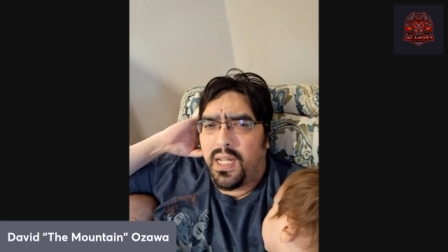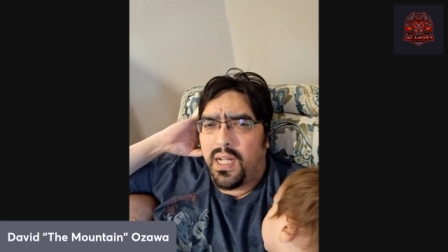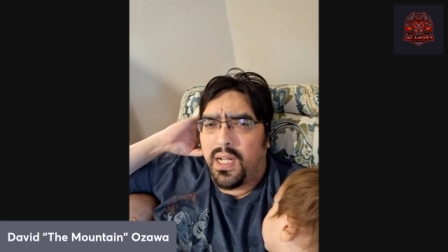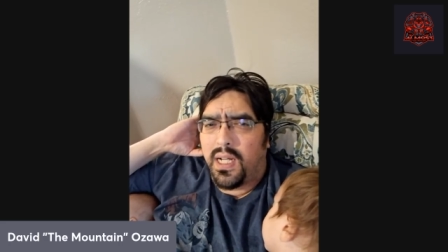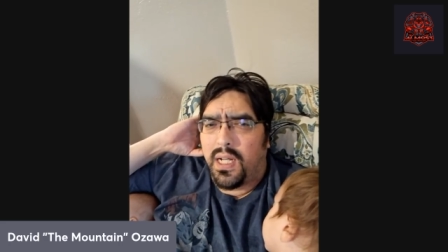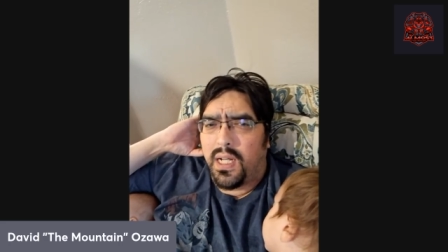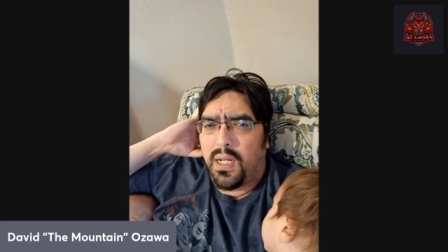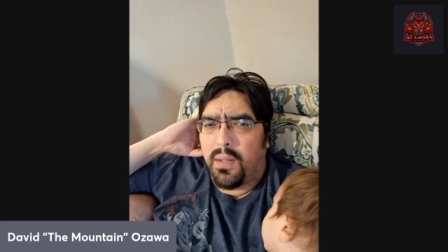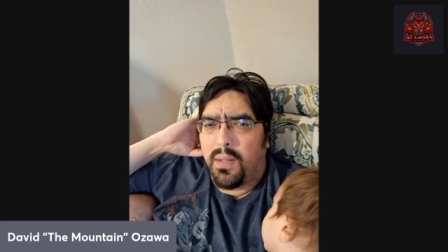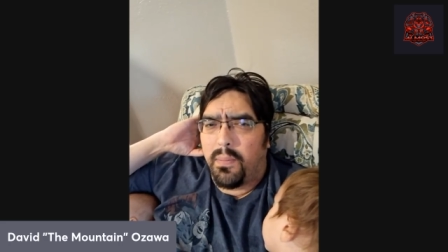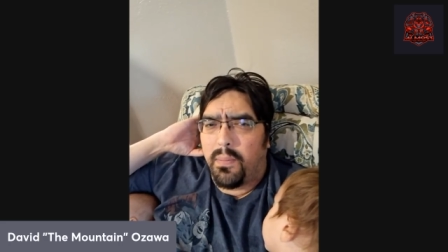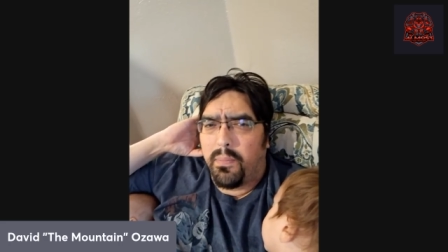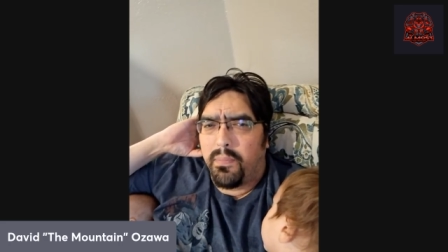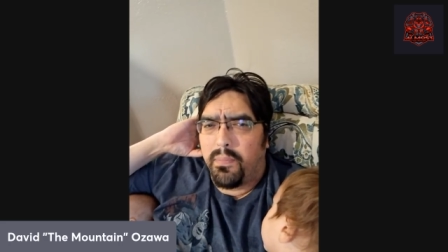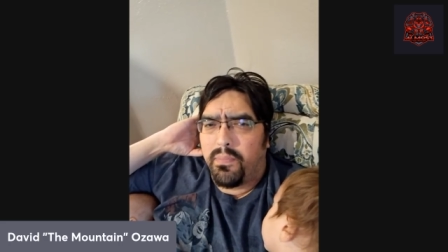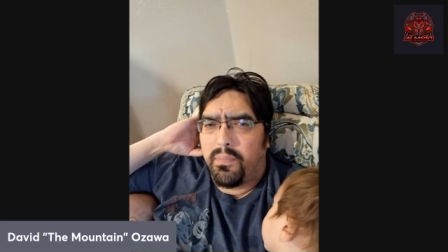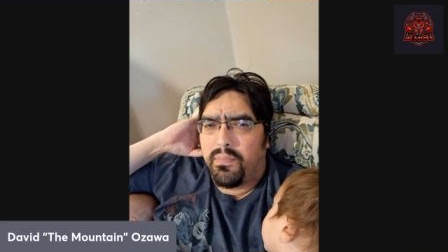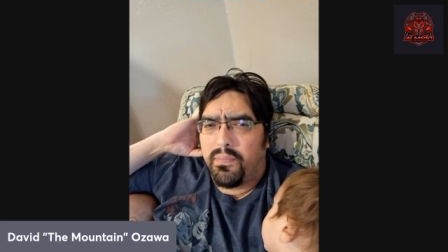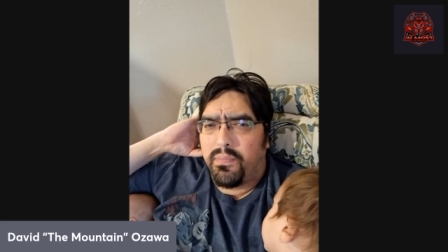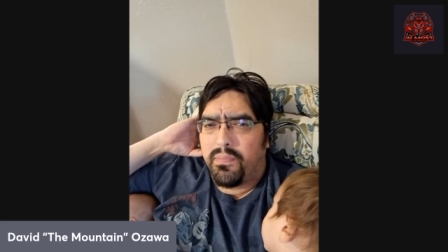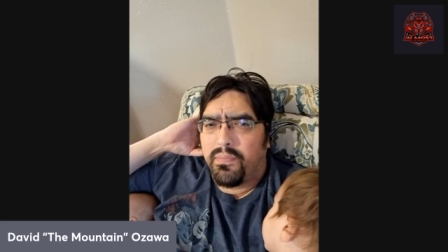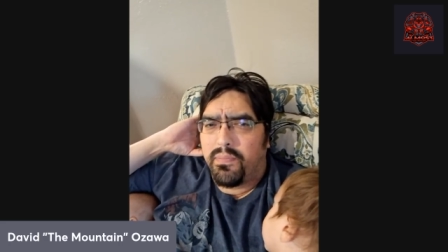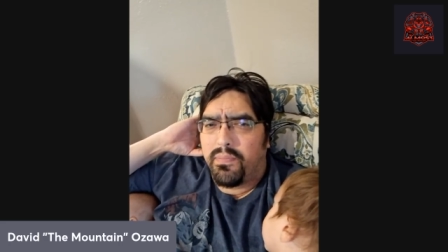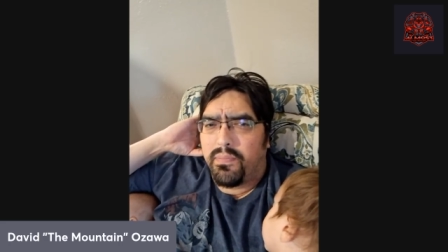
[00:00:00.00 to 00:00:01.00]

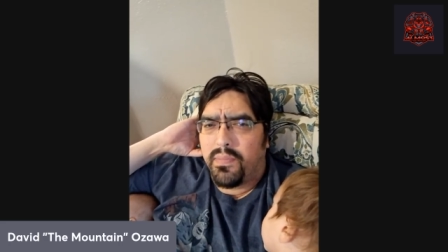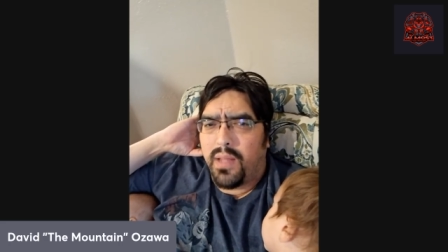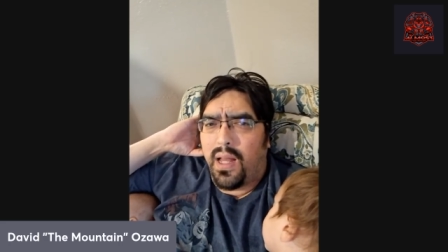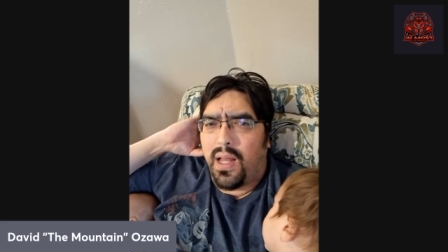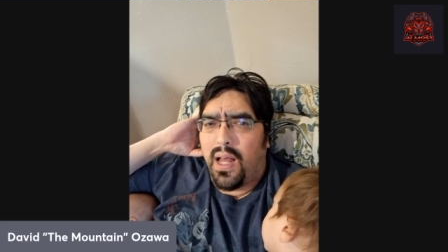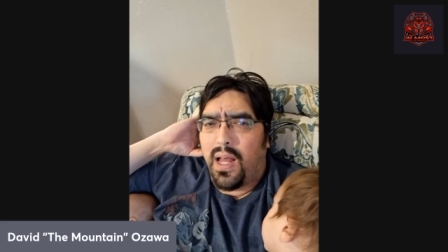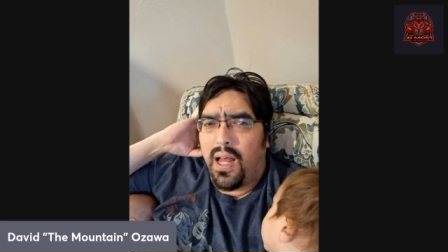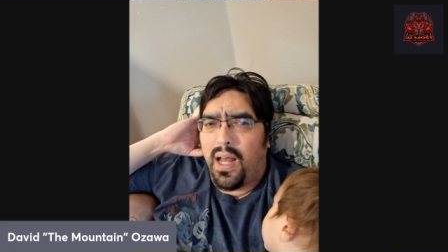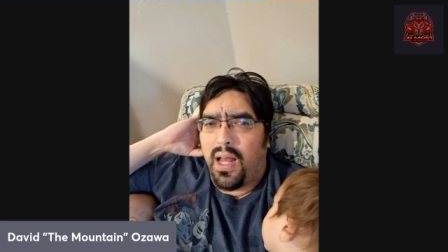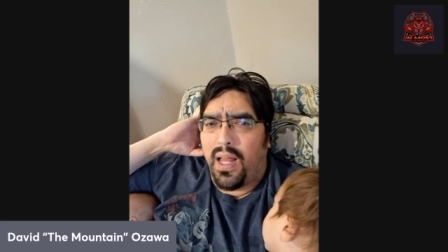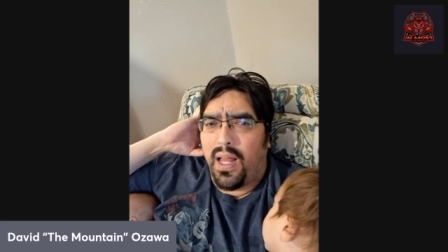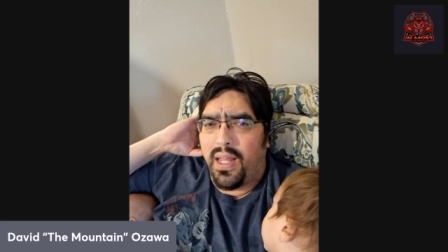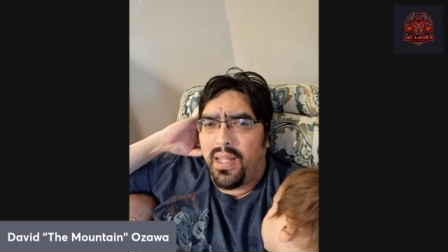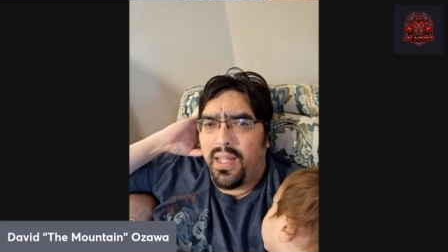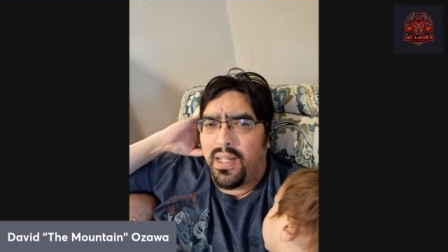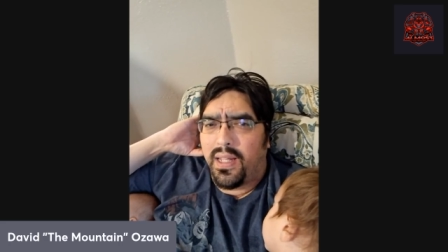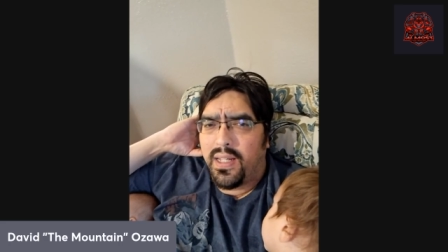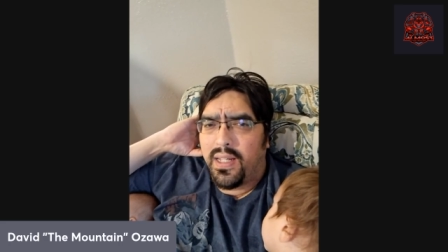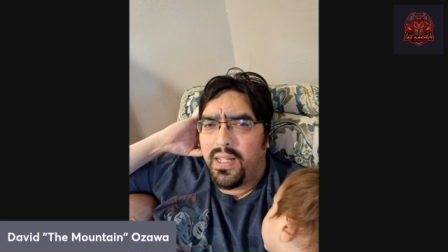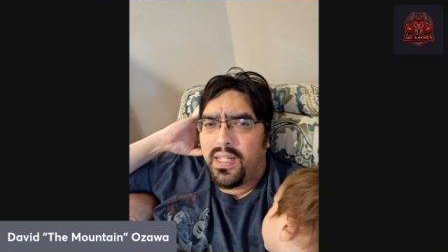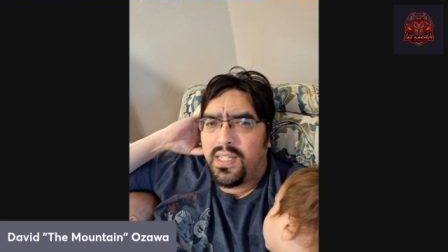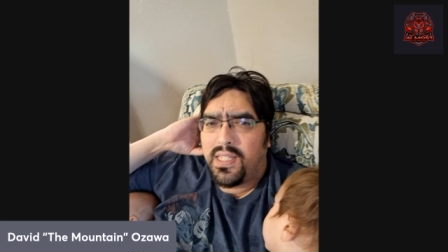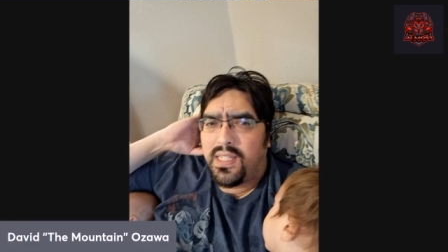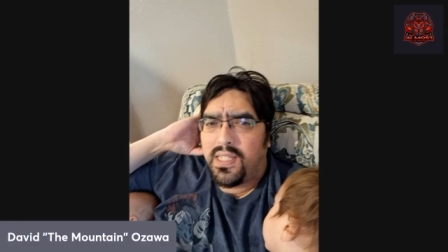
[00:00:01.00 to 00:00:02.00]
high.
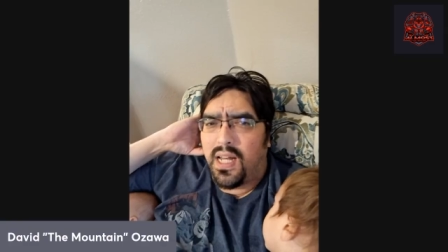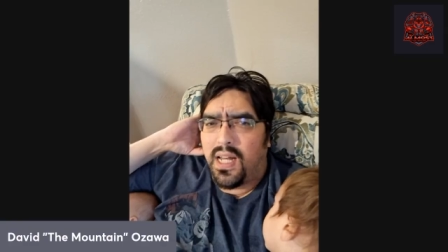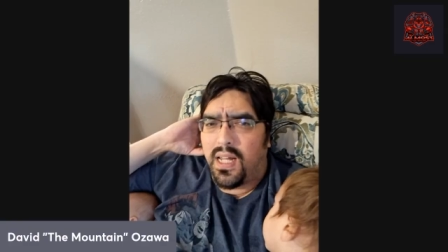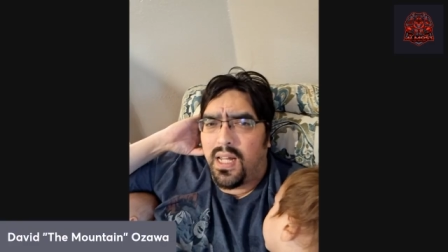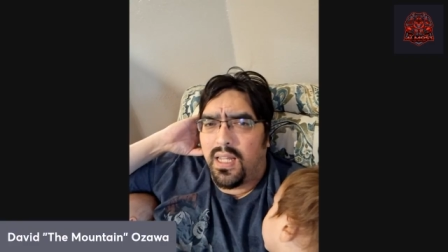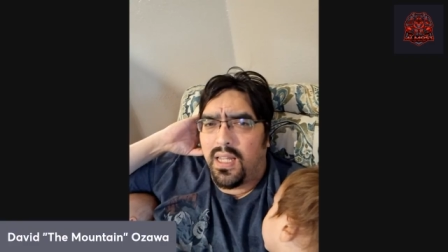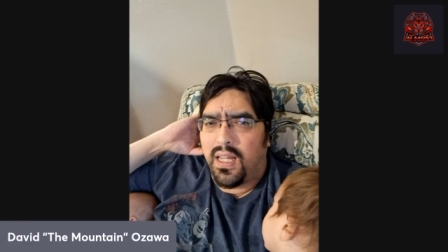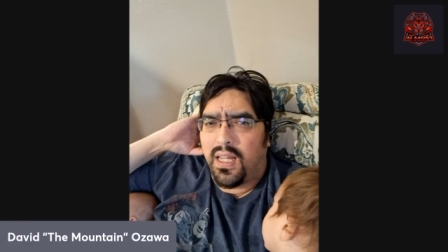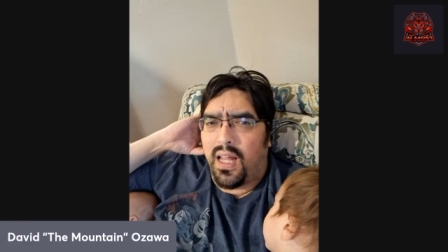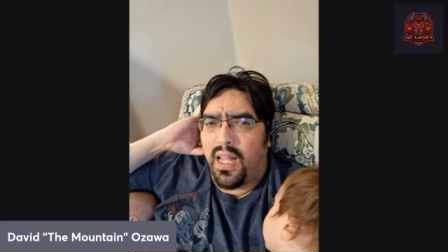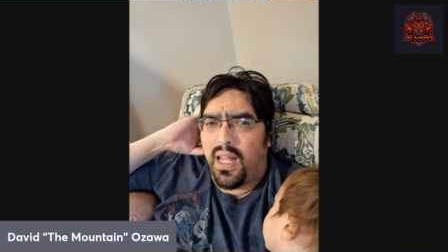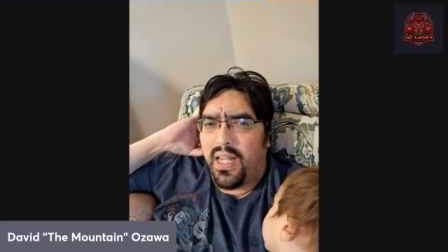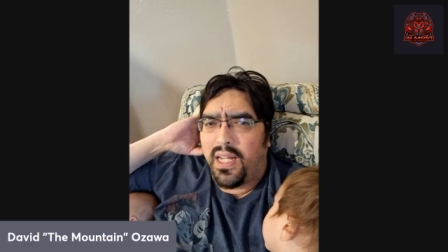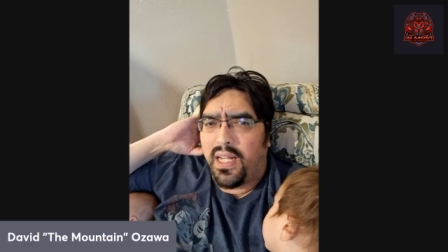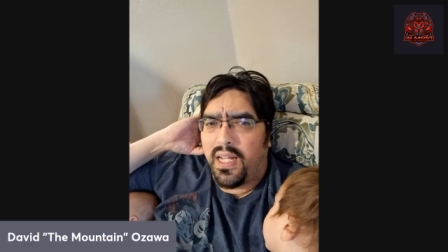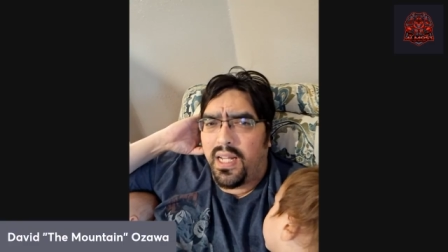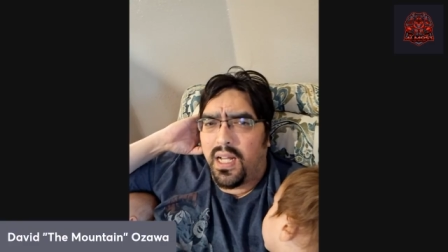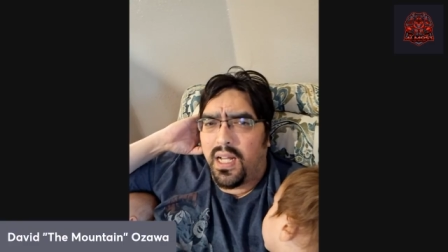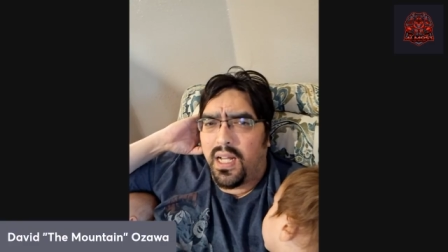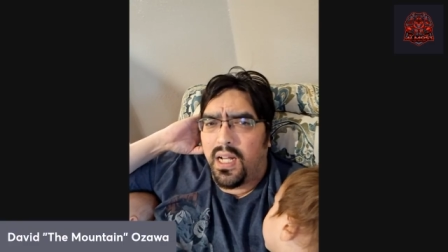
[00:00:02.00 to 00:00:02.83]
He's not like